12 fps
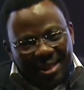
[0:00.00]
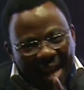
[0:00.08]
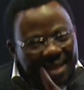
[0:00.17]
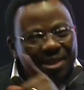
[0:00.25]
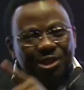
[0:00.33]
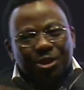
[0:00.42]

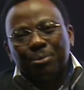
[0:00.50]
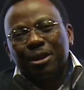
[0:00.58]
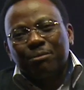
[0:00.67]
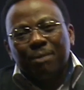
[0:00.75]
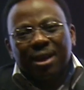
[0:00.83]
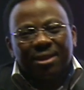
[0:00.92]
That is
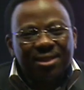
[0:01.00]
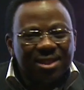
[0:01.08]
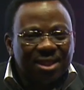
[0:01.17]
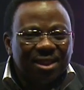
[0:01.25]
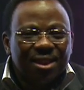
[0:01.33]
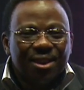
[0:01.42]

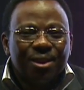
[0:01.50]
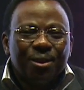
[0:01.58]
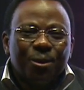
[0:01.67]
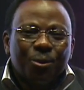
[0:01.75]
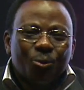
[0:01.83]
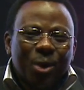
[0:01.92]
commitment.
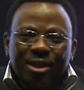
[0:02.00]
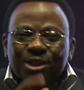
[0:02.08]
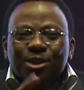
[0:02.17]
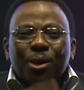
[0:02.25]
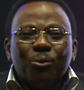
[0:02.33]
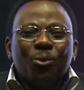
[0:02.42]
When
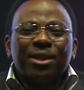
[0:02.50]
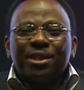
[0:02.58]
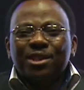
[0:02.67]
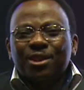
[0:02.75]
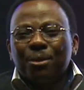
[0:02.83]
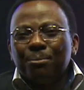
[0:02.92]

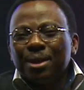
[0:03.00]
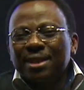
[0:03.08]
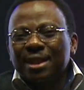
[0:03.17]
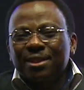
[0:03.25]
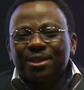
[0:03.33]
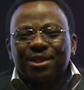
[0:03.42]
someone is
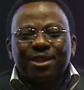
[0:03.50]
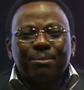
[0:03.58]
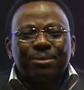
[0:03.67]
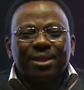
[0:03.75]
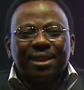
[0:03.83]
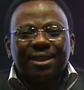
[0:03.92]
committed to
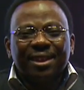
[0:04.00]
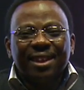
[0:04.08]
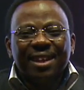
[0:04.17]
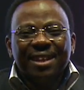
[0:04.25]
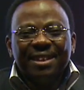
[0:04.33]
something,